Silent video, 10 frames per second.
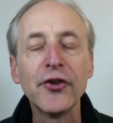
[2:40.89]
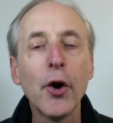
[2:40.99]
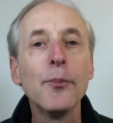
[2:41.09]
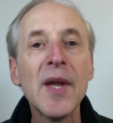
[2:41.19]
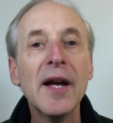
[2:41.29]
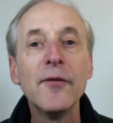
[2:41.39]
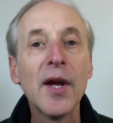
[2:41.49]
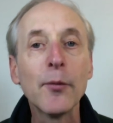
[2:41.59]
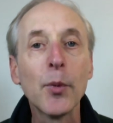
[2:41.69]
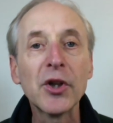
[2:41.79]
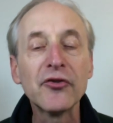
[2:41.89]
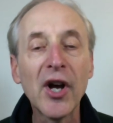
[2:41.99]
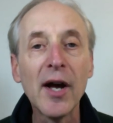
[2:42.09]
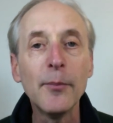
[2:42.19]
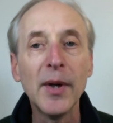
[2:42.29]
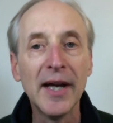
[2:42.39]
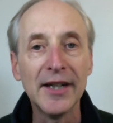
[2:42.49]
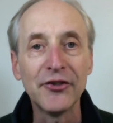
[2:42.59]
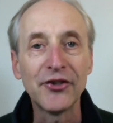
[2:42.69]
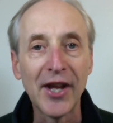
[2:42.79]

So if you ever book a job and it's